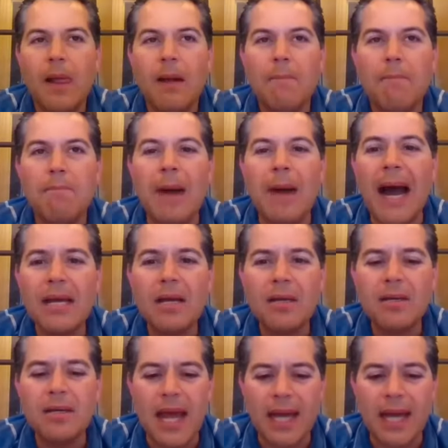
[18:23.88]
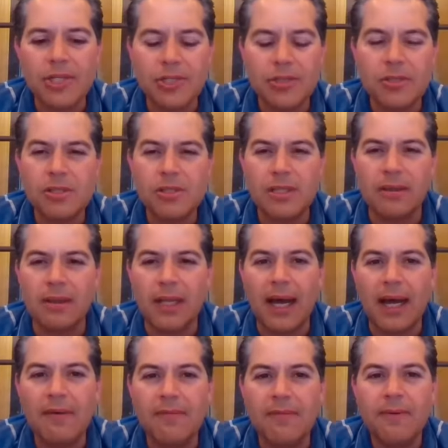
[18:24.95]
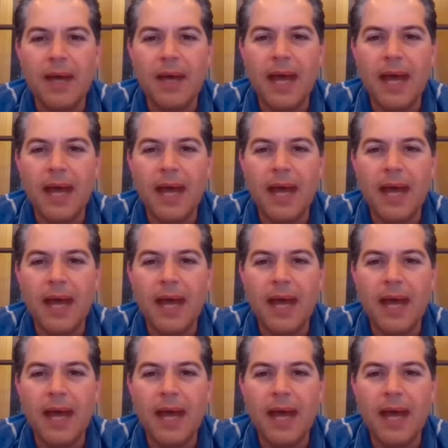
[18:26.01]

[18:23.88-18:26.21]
My connections in life